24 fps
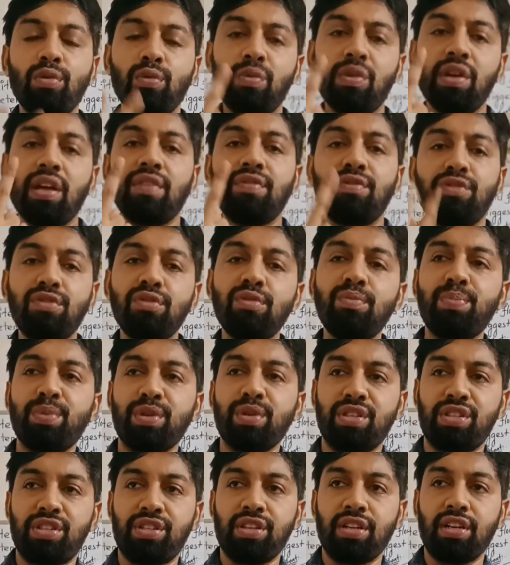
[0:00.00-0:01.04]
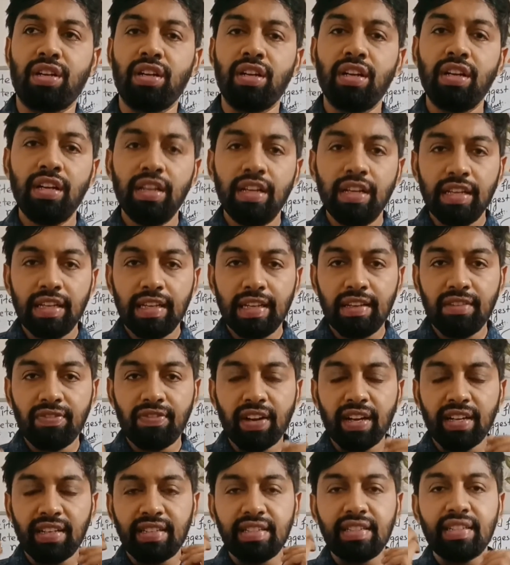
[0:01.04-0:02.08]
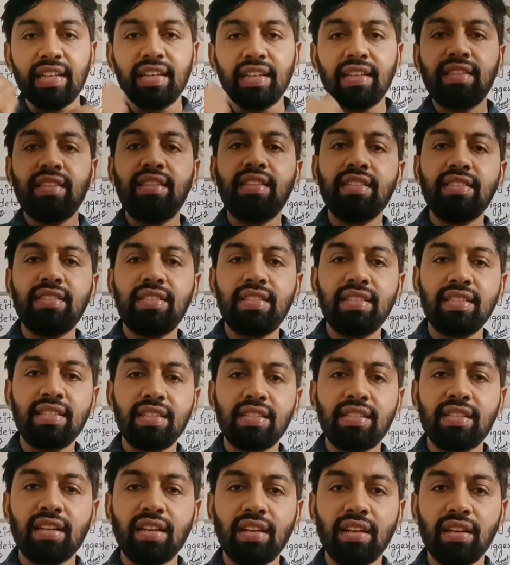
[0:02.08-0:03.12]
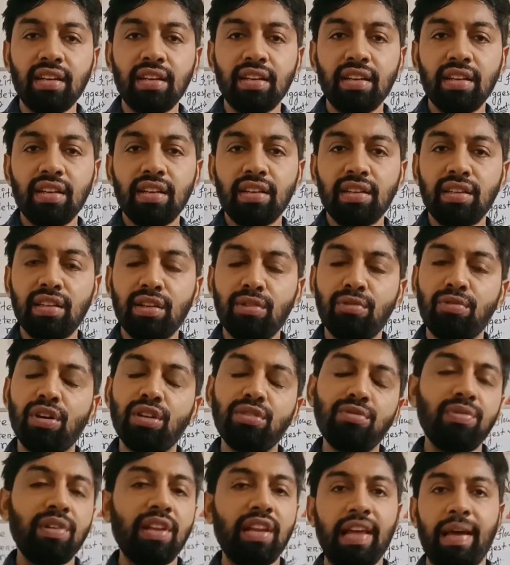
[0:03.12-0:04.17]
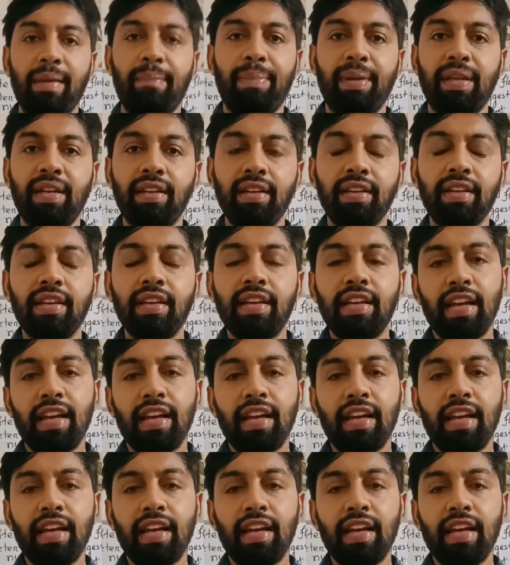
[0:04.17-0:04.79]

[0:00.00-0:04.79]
We have two portion. If I take this decision, then what will happen?